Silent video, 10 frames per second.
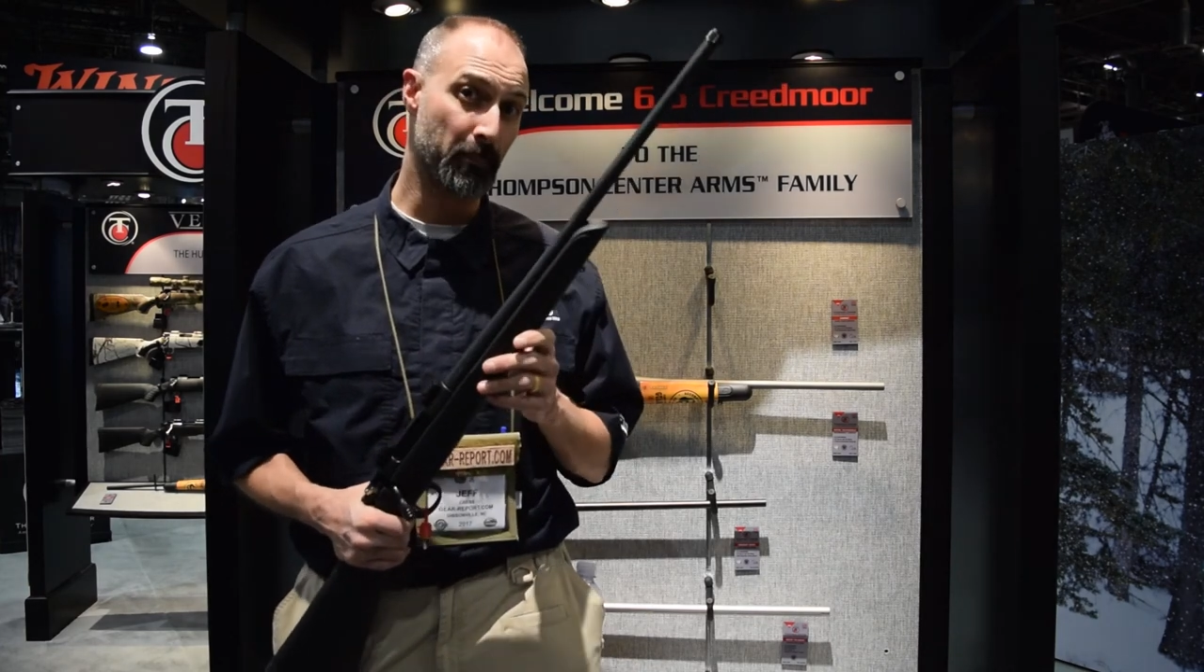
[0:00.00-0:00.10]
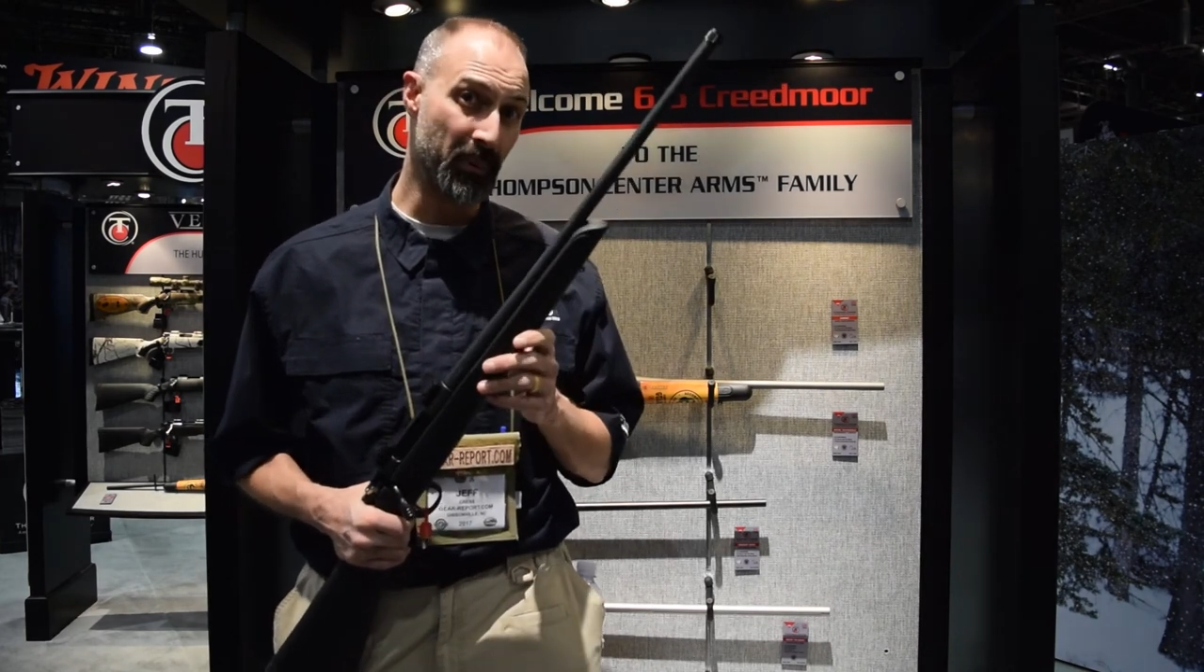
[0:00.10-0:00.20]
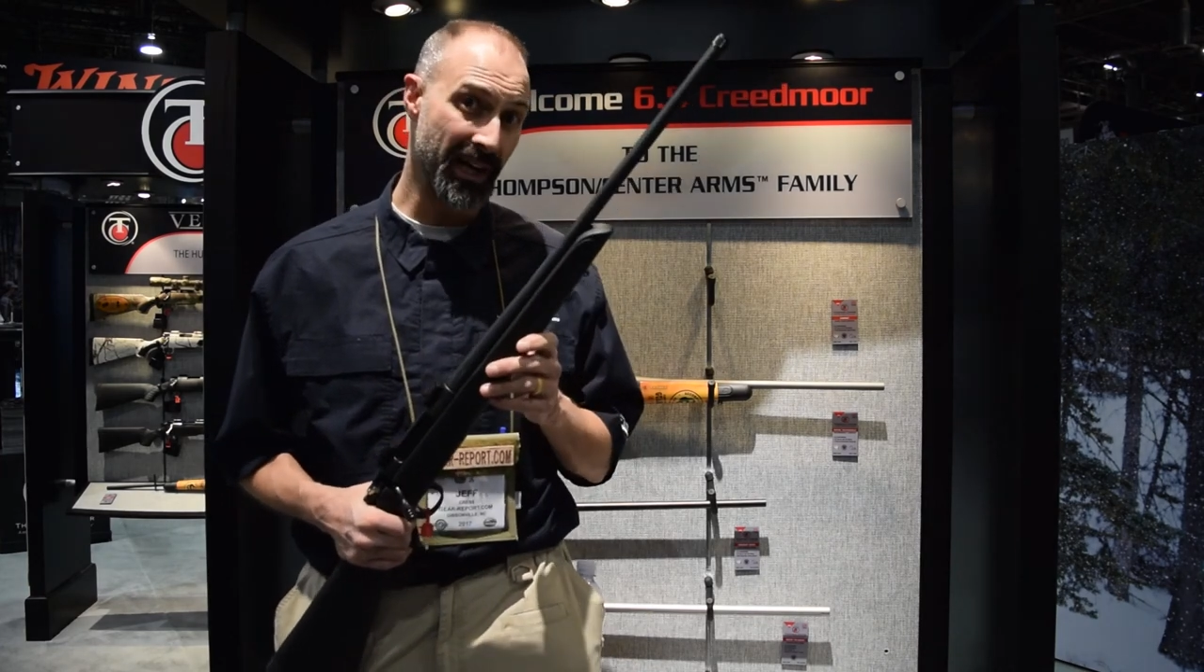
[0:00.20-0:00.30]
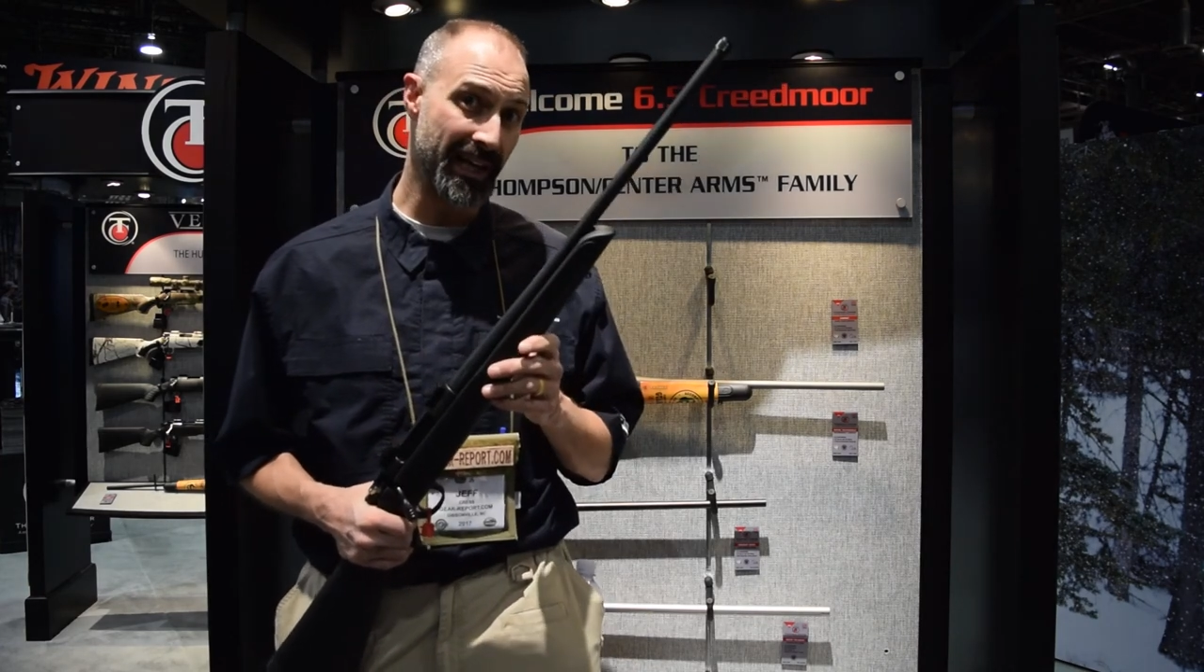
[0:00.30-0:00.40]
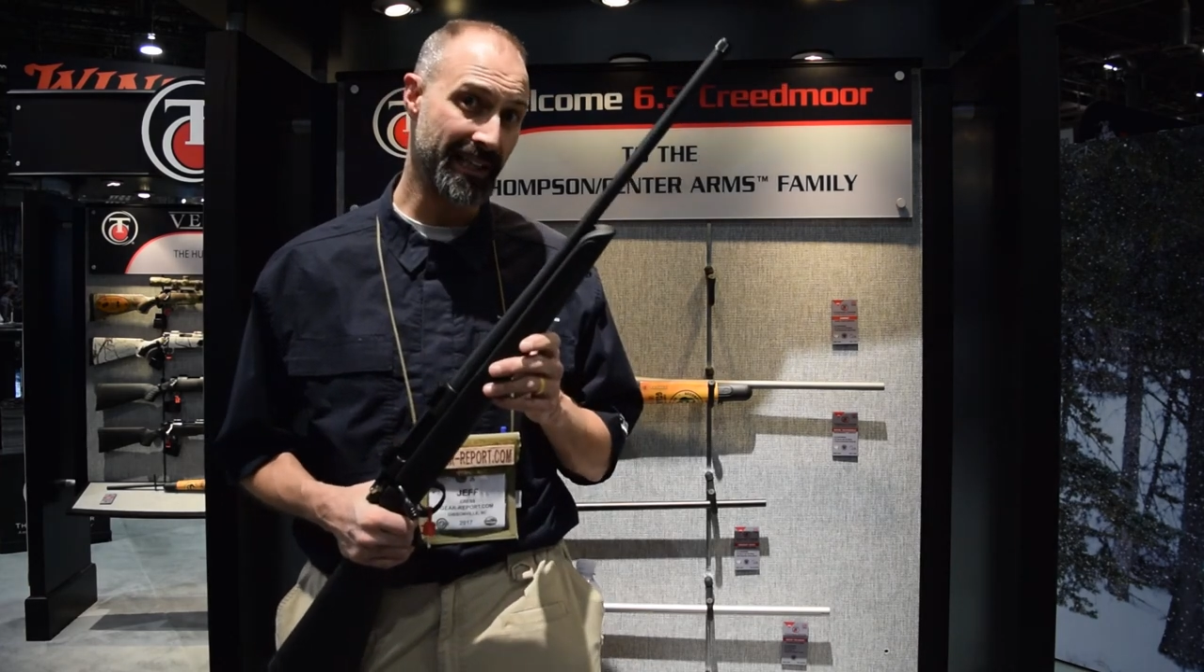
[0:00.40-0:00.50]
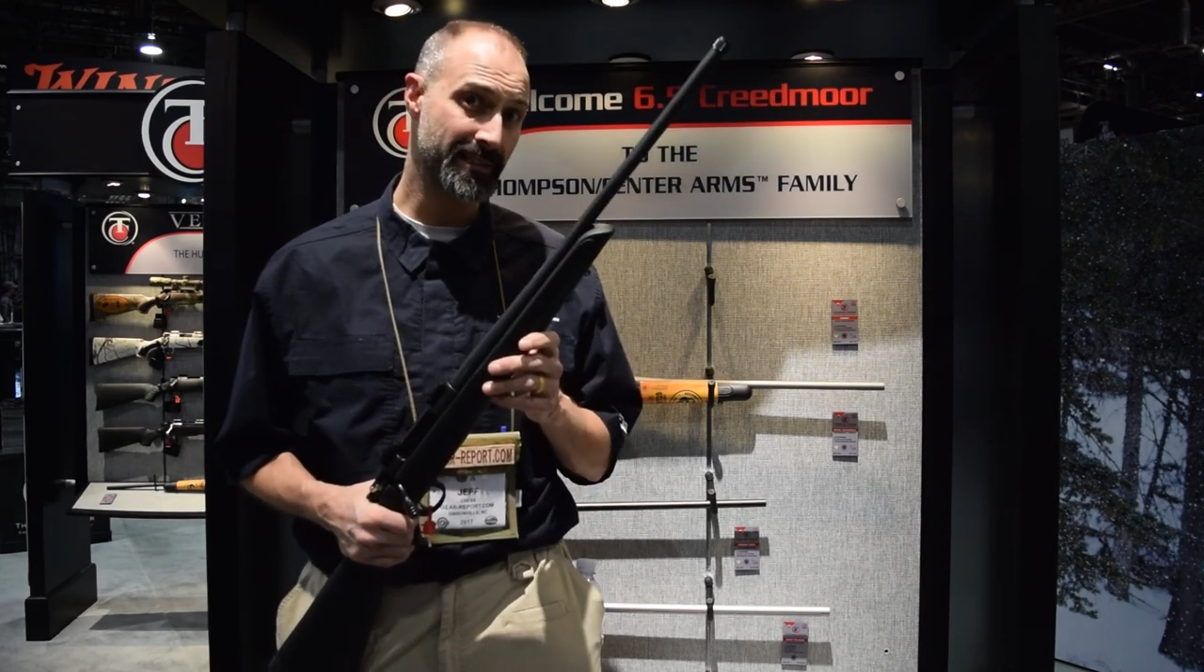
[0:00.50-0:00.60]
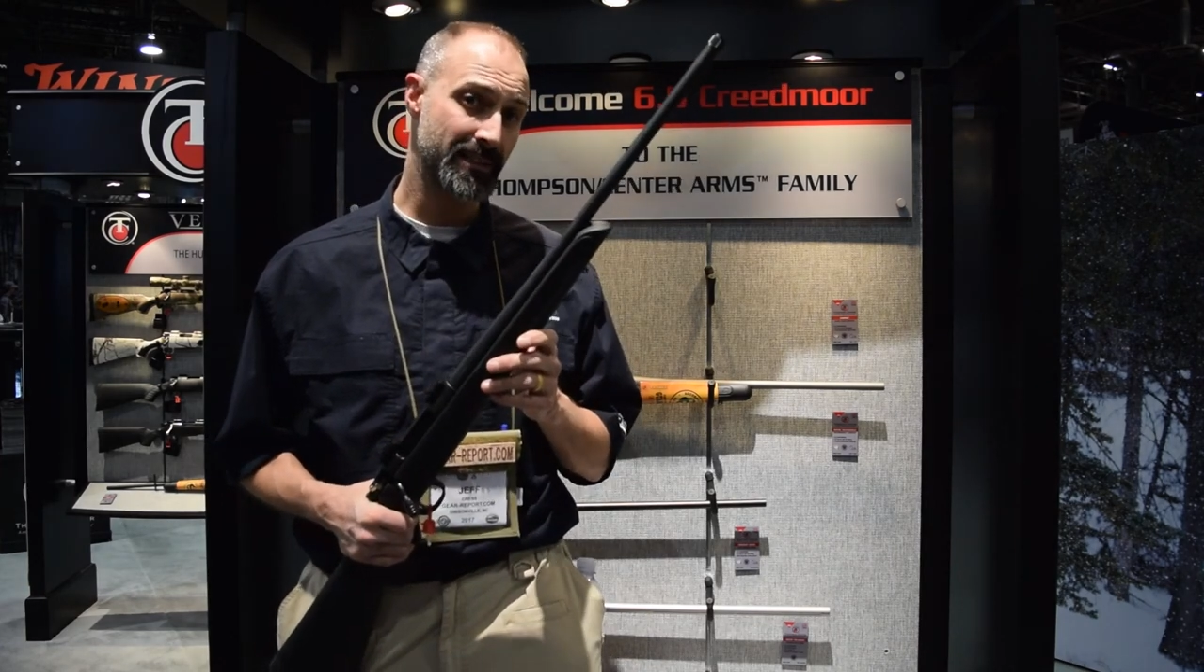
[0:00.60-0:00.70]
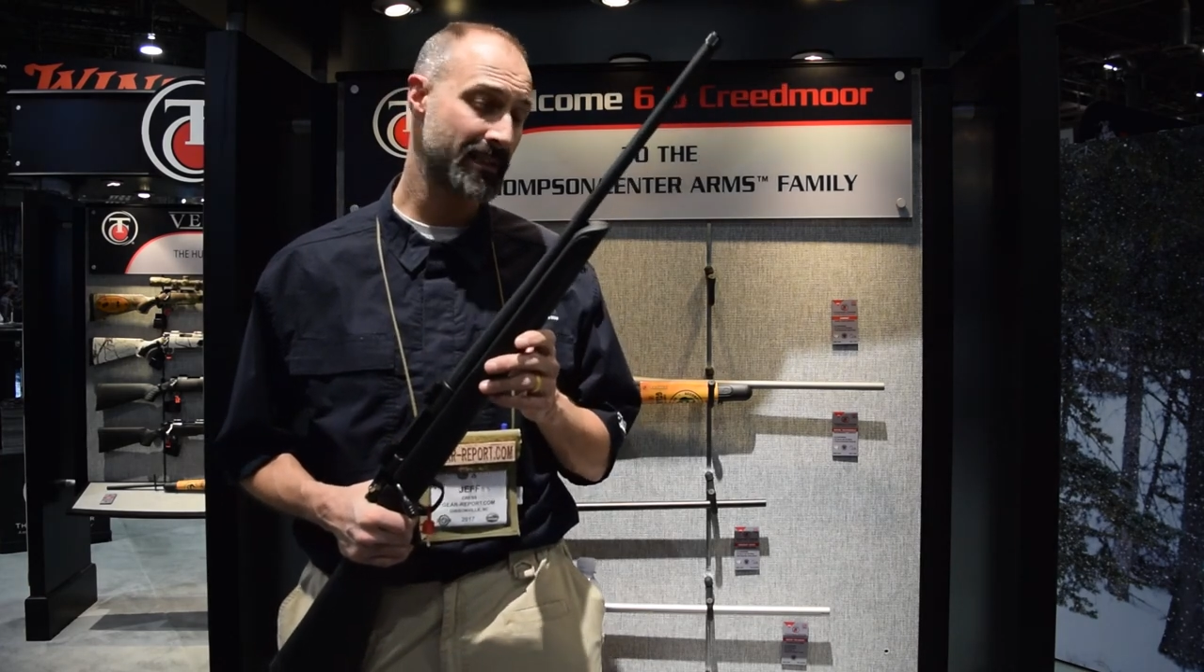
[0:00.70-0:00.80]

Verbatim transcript: but